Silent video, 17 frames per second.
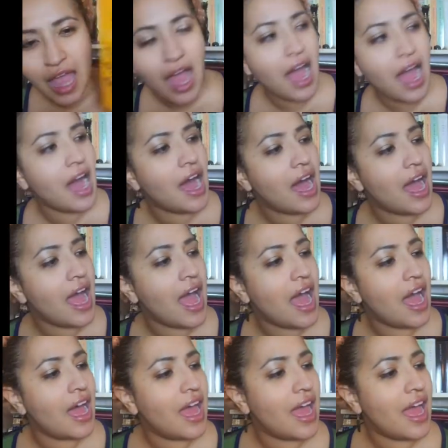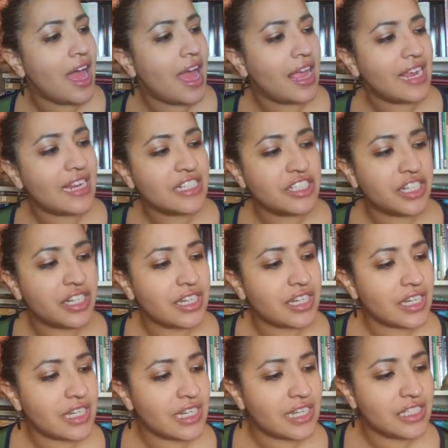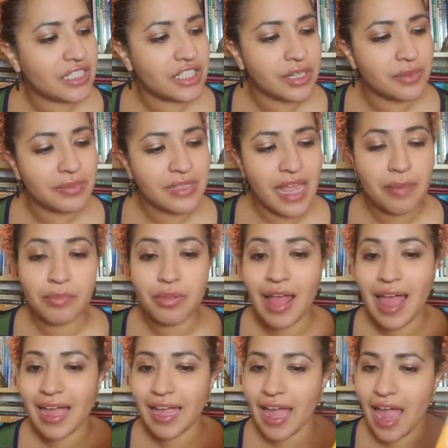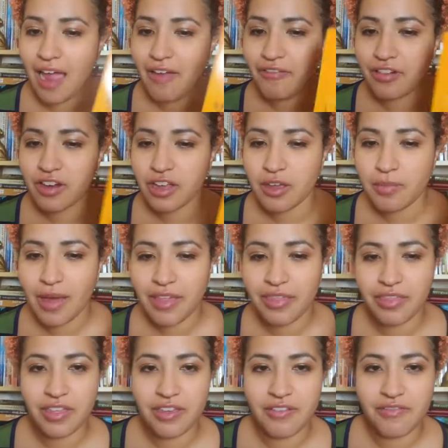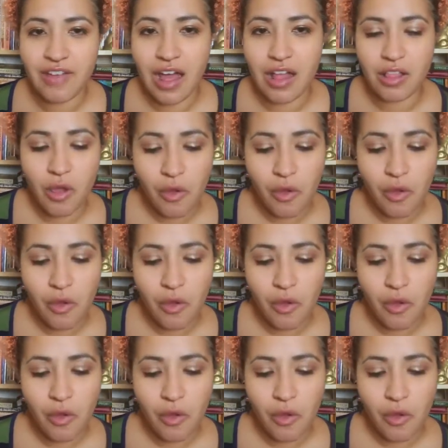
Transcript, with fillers: uh, Ancient Egypt and Black Africa by Theophile